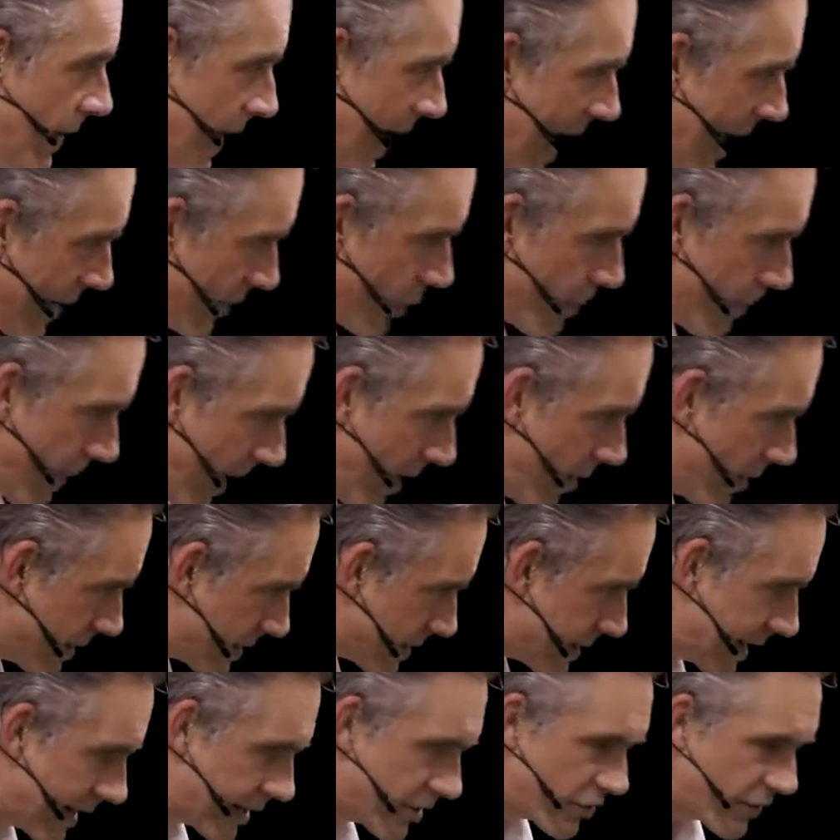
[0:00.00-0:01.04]
They had their
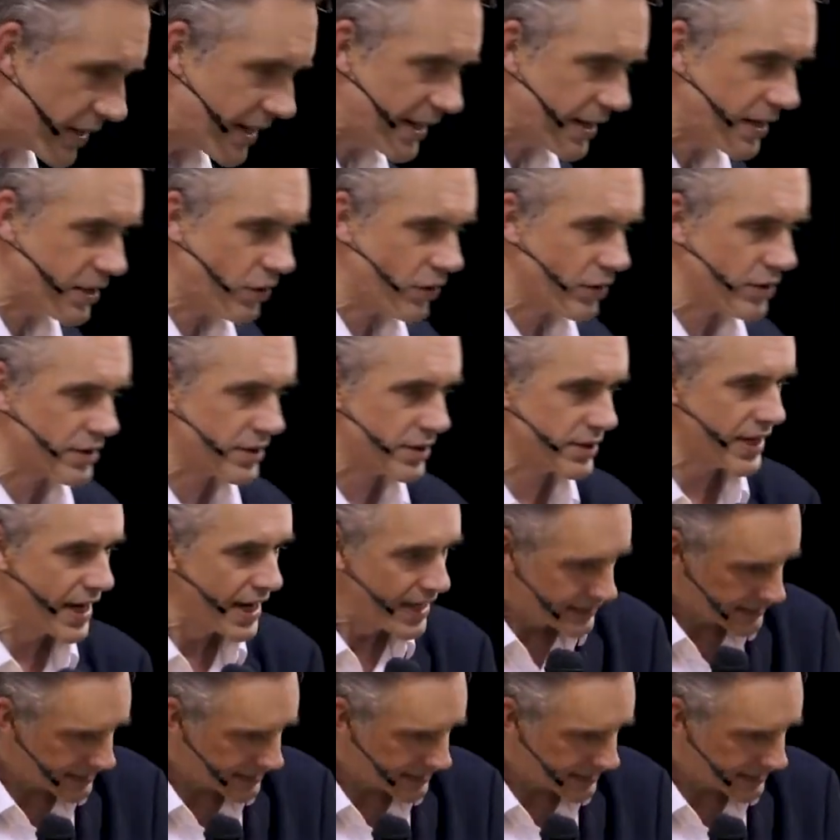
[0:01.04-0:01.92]
parents take training courses.